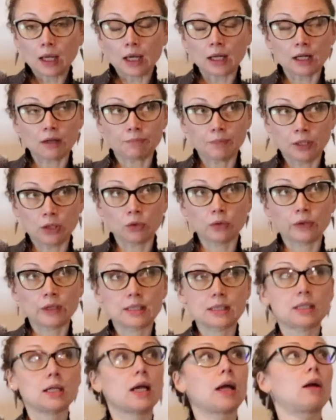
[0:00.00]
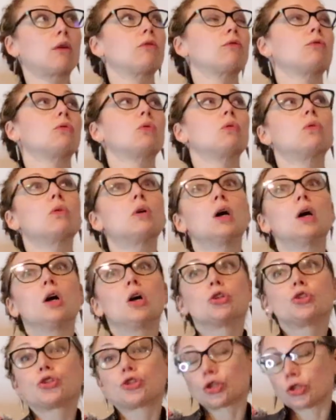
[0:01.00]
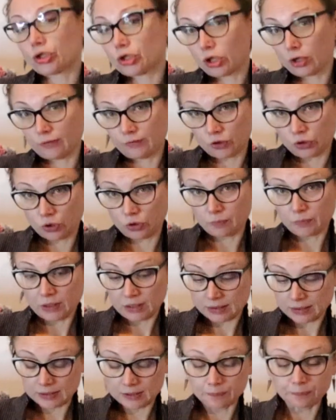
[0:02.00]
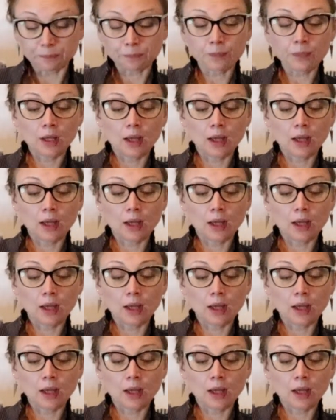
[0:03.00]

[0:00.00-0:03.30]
And I've been on this now for just over 2 months.